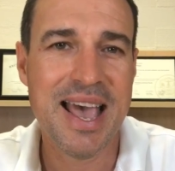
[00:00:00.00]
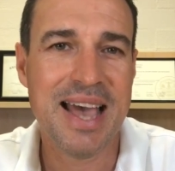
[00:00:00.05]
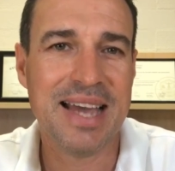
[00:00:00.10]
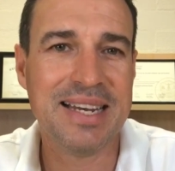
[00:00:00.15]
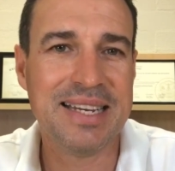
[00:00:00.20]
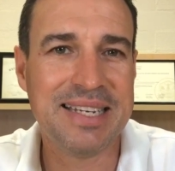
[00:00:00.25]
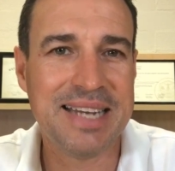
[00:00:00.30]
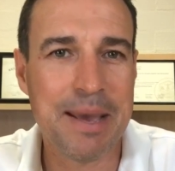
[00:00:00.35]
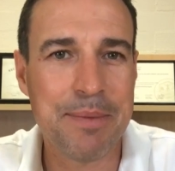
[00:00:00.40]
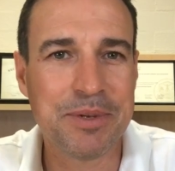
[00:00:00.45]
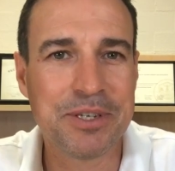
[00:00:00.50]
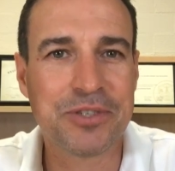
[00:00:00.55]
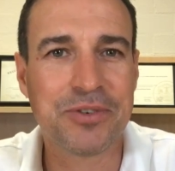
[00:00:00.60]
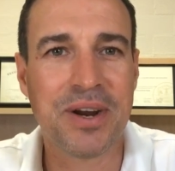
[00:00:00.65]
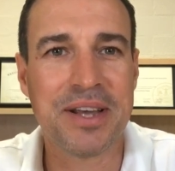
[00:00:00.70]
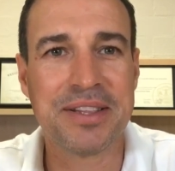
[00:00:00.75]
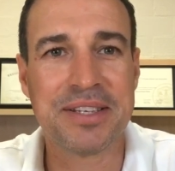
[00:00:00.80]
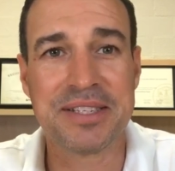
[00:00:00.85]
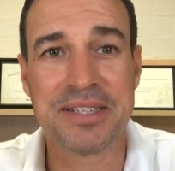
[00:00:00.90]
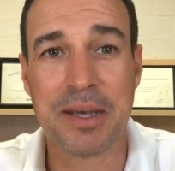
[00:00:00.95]
and
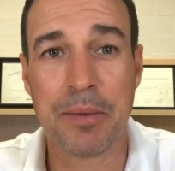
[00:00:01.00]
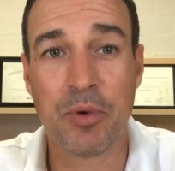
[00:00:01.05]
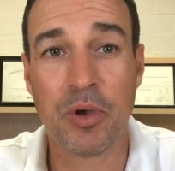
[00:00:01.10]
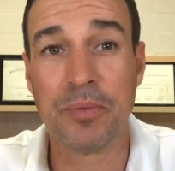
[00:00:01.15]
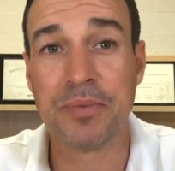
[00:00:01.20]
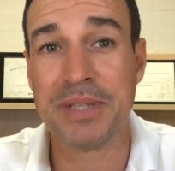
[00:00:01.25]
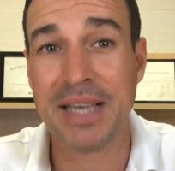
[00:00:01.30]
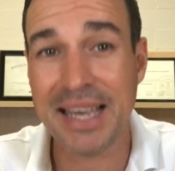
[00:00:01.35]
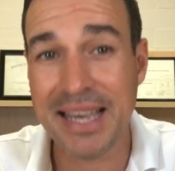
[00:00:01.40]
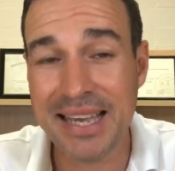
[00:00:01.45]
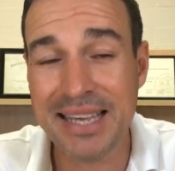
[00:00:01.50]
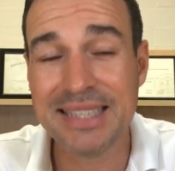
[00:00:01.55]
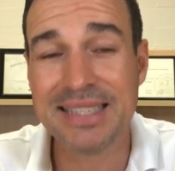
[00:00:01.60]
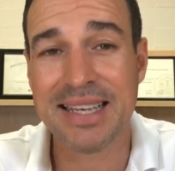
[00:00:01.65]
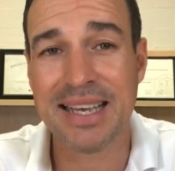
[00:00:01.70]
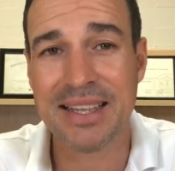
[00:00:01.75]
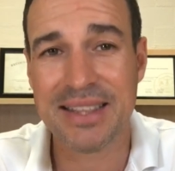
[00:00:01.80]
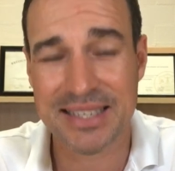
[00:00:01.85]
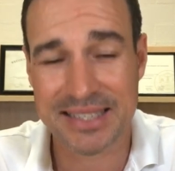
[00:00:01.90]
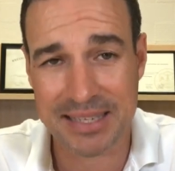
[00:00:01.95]
demonstrate the suburb
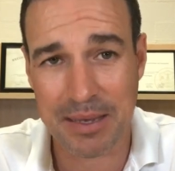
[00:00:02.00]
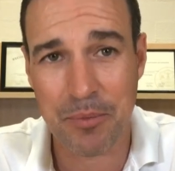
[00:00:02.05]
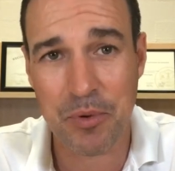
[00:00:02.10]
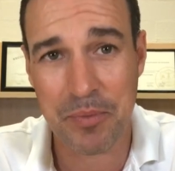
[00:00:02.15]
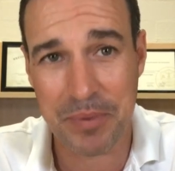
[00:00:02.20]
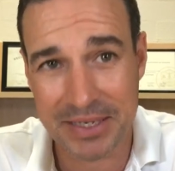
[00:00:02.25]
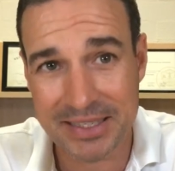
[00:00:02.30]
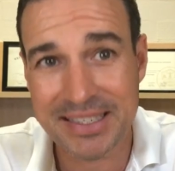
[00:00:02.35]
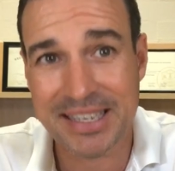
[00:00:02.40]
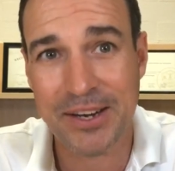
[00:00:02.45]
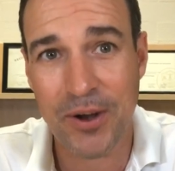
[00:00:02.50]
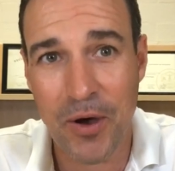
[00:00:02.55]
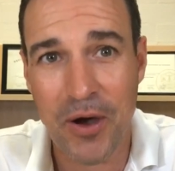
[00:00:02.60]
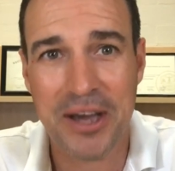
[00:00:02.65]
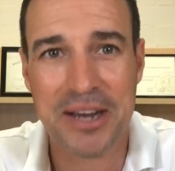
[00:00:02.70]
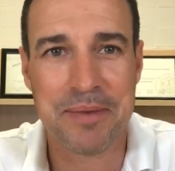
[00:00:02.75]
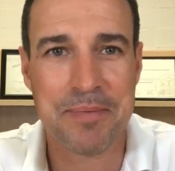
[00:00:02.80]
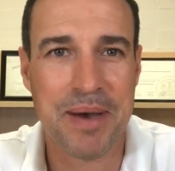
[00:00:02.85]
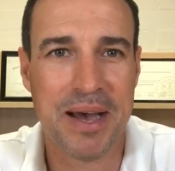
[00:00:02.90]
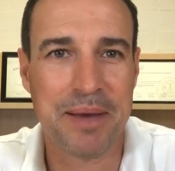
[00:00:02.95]
is in
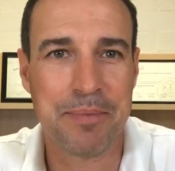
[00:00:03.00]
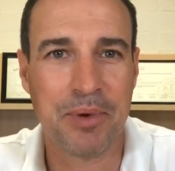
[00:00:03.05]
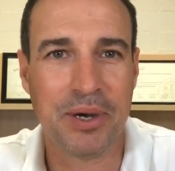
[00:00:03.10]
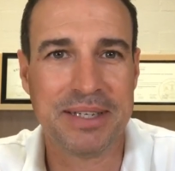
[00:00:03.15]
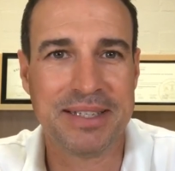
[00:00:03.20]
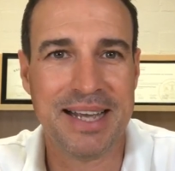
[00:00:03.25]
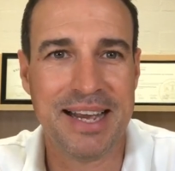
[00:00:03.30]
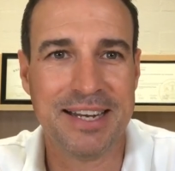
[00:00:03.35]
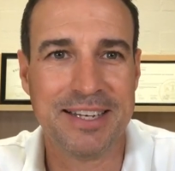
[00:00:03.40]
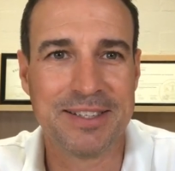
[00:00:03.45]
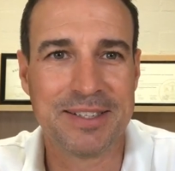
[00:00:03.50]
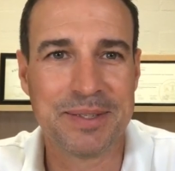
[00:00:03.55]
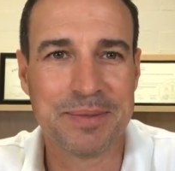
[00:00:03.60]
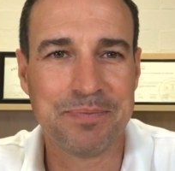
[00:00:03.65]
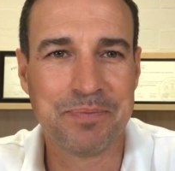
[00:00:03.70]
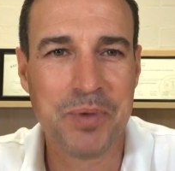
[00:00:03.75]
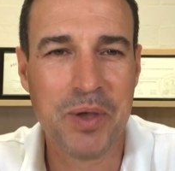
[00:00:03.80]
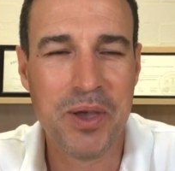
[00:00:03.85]
high demand by tenants.